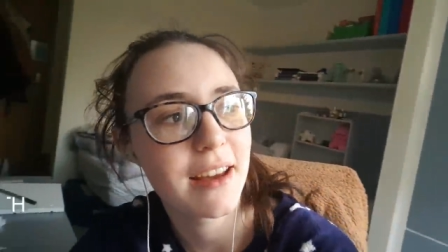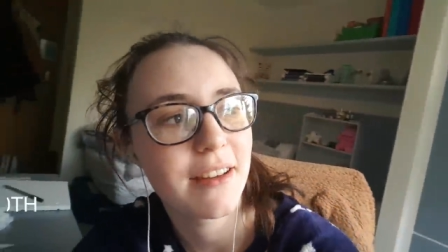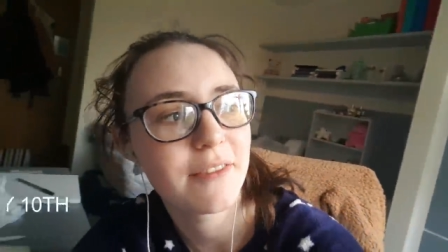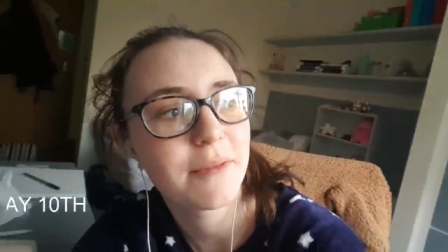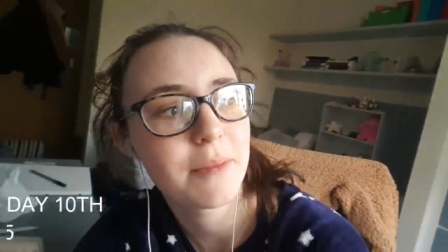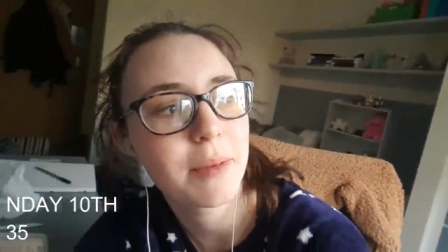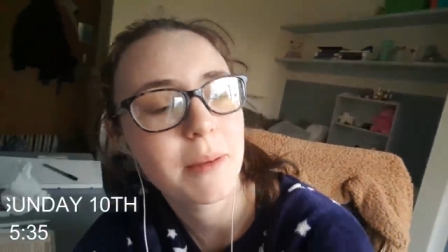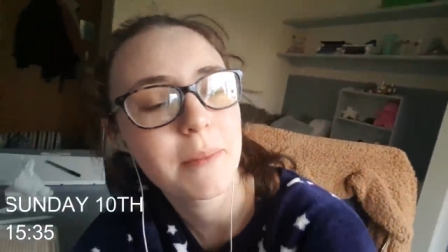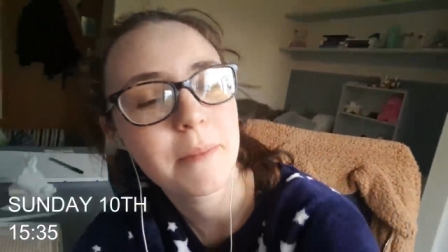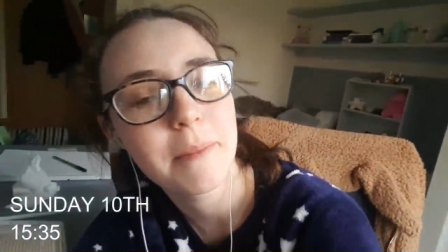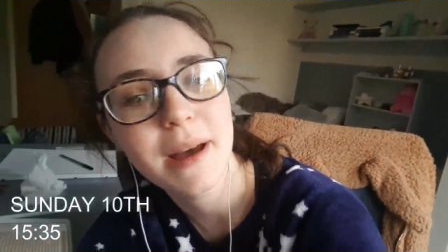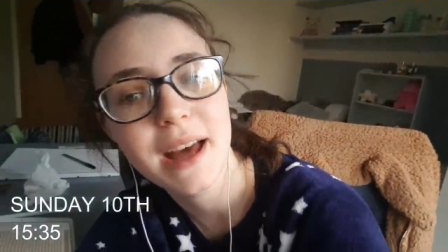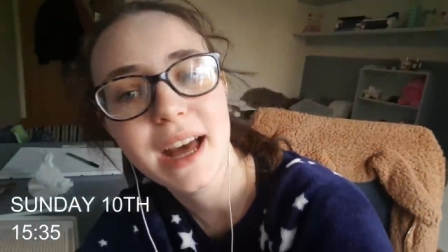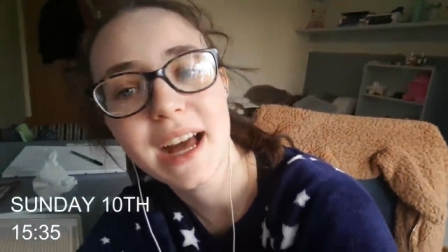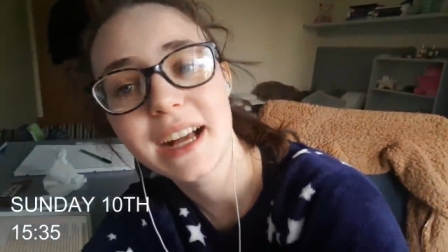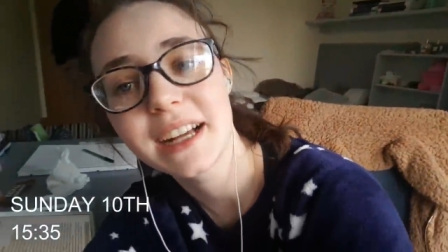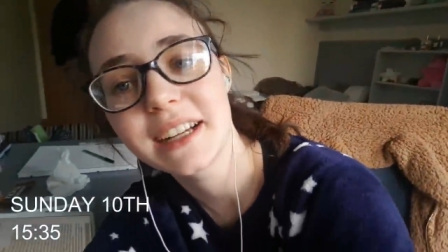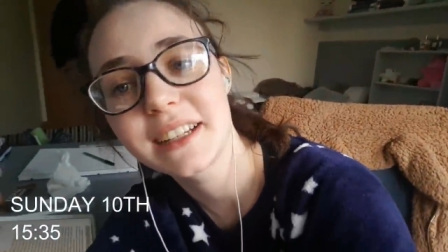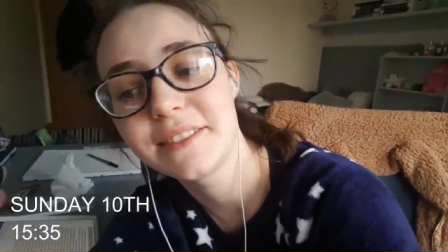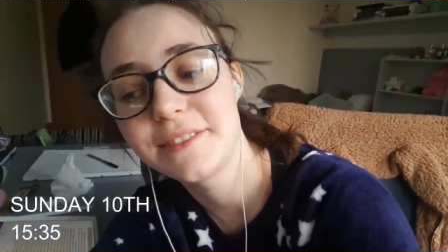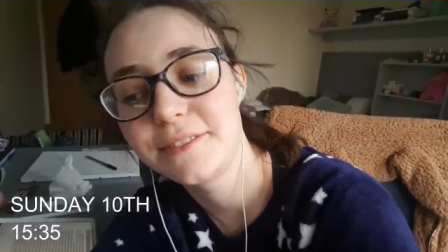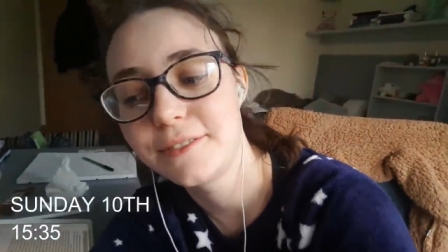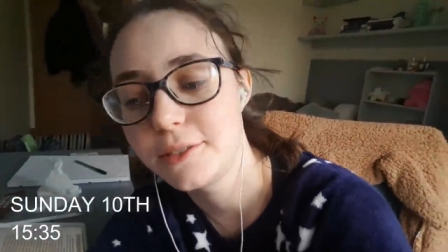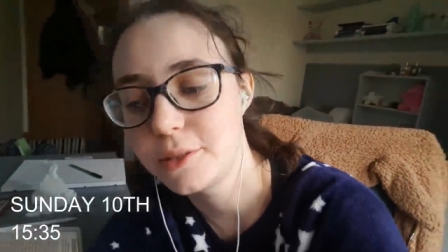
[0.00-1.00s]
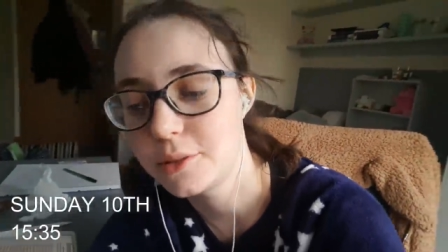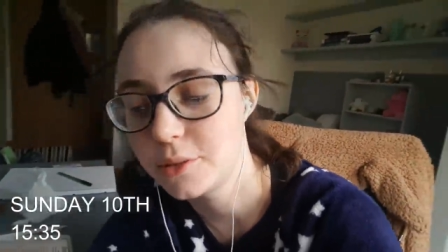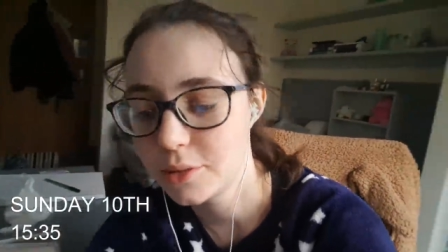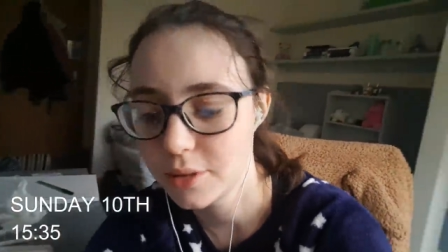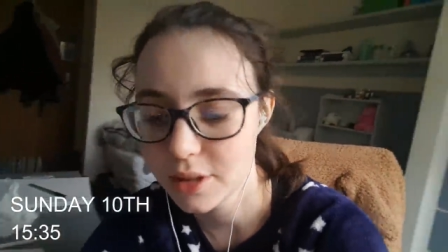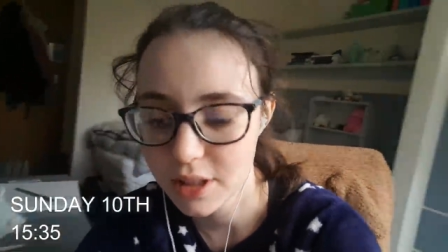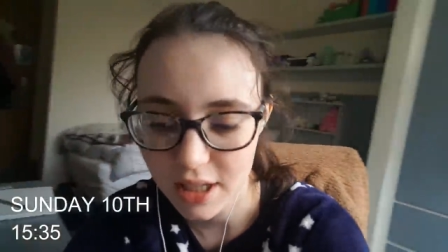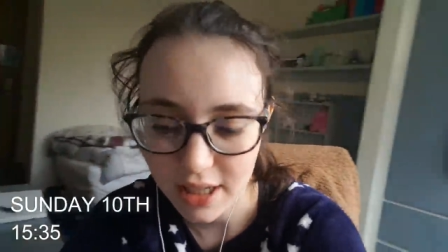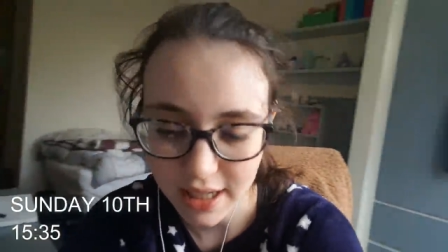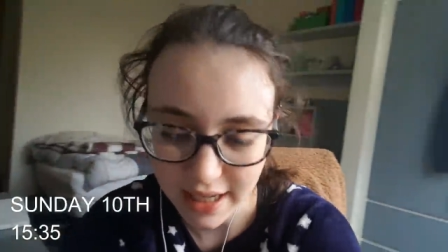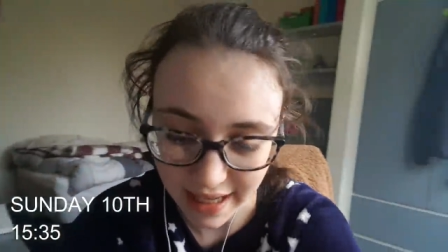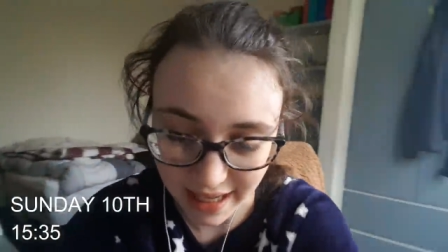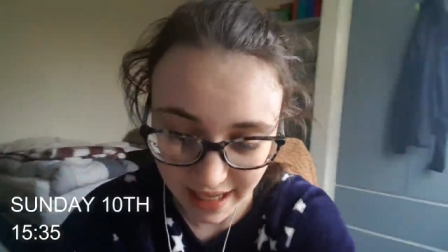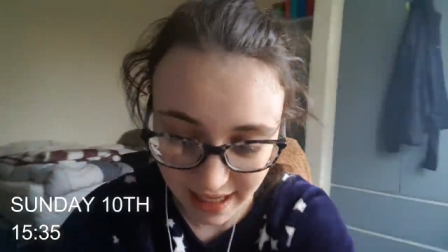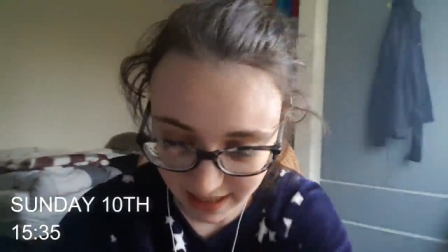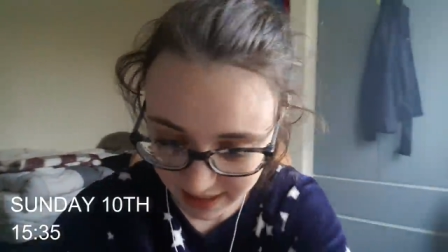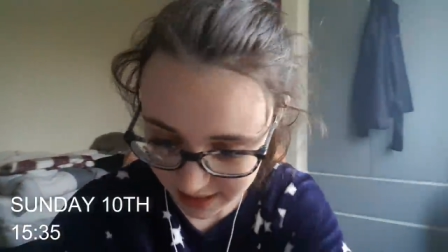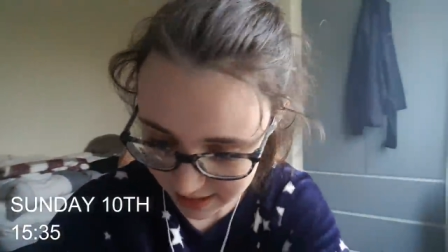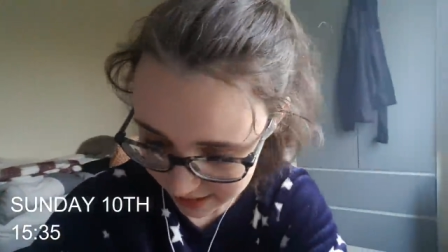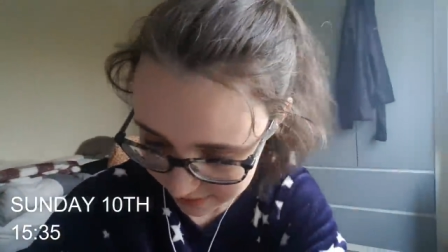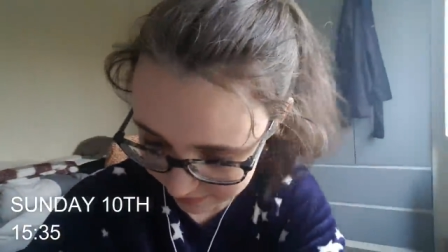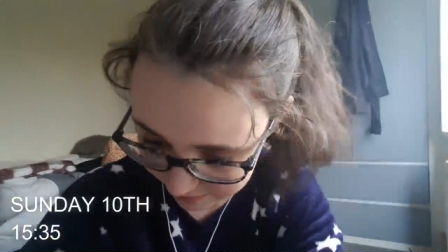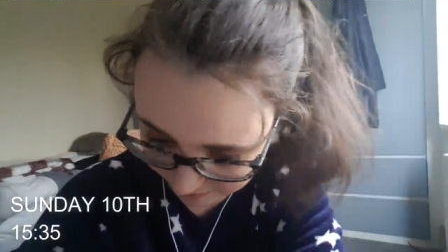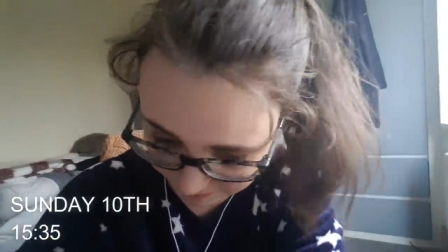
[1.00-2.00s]
have been back for
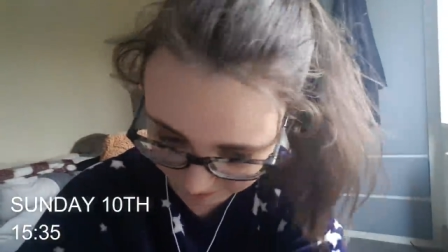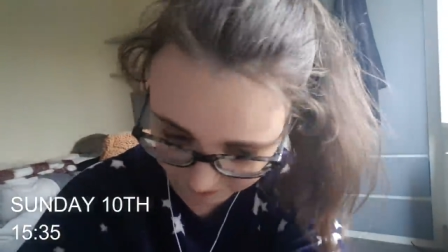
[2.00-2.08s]
like